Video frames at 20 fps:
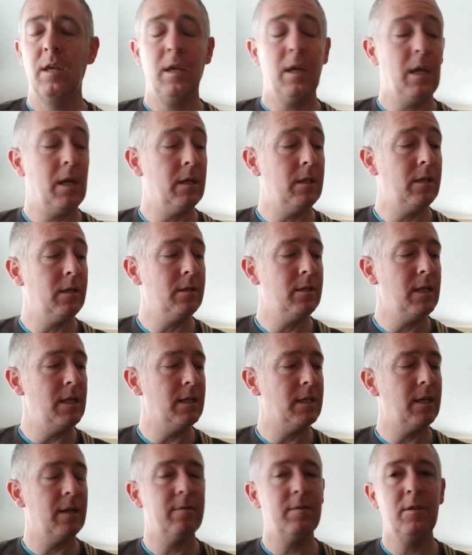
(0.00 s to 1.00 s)
And then
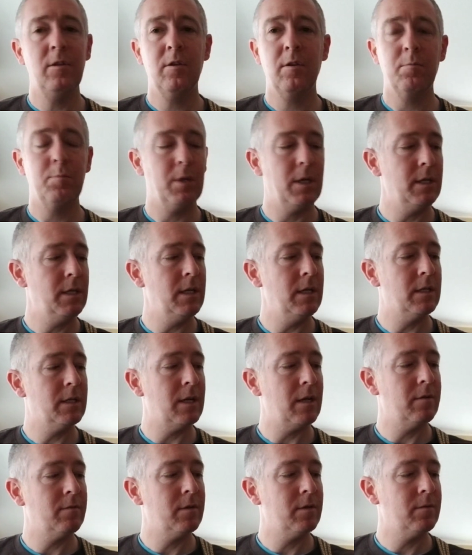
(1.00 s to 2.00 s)
D7, you can play
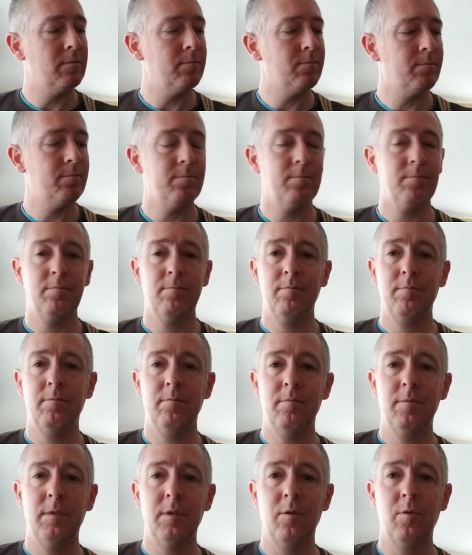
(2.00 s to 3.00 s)
D7,
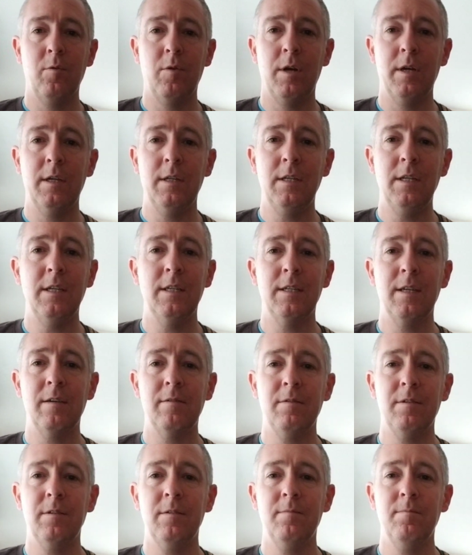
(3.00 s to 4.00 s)
the Hawaiian
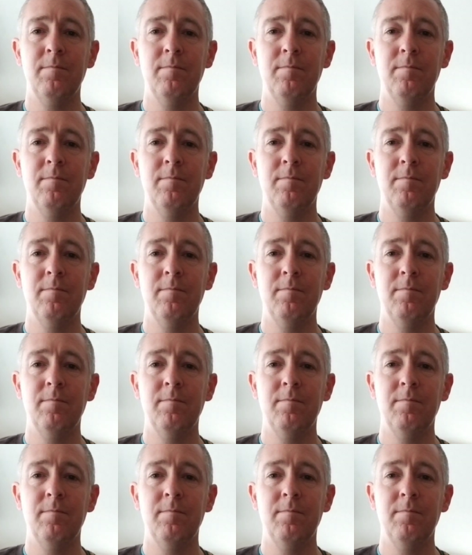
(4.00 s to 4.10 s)
D7,